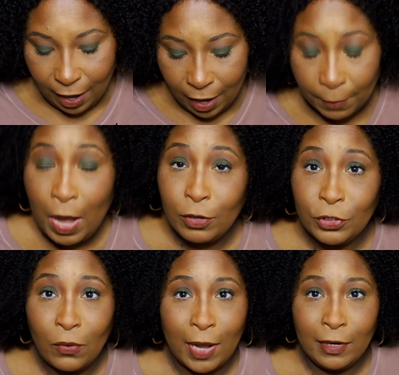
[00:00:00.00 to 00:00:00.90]

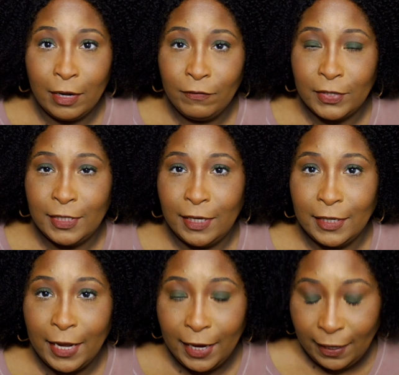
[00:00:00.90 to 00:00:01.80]
Also, I love the
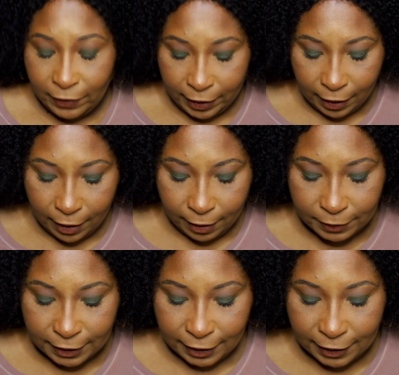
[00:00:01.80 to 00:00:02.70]
tin can that it
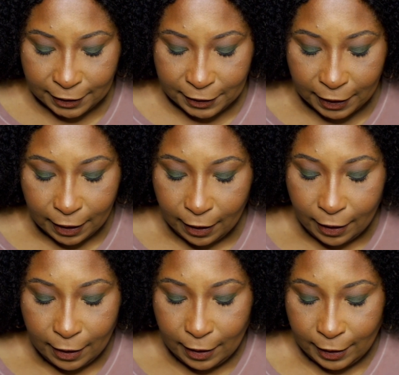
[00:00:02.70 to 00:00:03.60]
comes in.
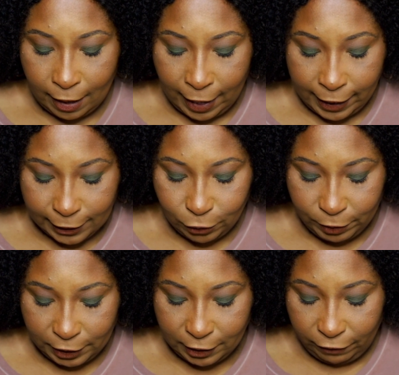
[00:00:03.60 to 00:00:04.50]
Yeah, I got so
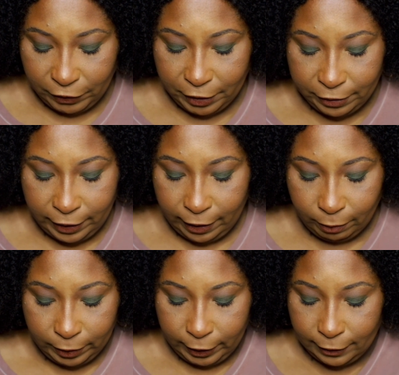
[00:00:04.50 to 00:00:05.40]
much stuff in here
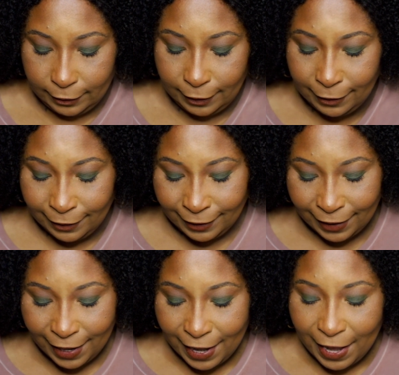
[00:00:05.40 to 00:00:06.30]
now, but
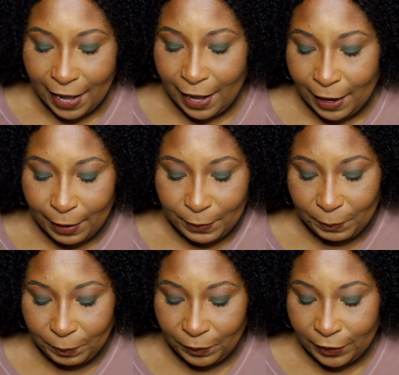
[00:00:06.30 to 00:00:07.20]

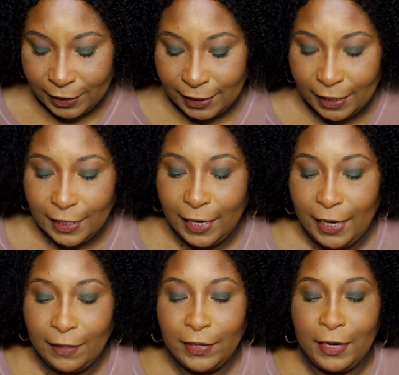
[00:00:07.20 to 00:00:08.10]
the tin
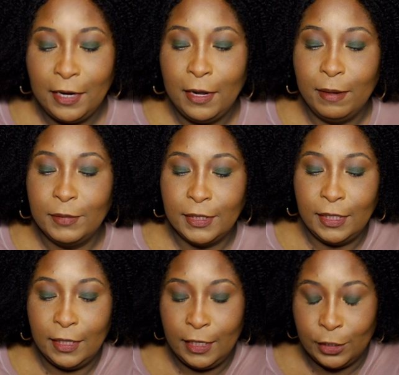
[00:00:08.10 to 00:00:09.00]
can that it comes
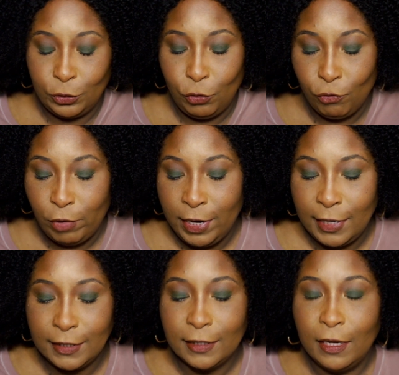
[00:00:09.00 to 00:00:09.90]
in is
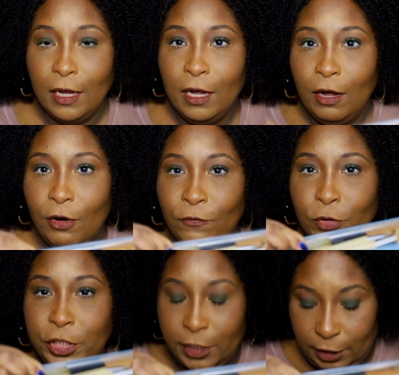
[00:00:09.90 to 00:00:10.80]
great
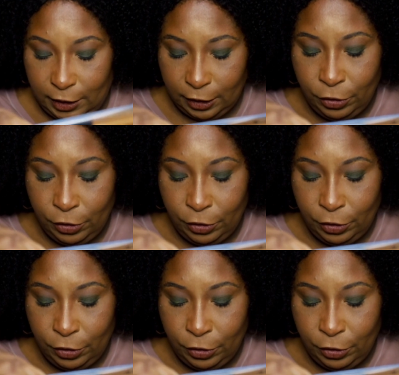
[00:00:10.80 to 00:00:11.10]
for just,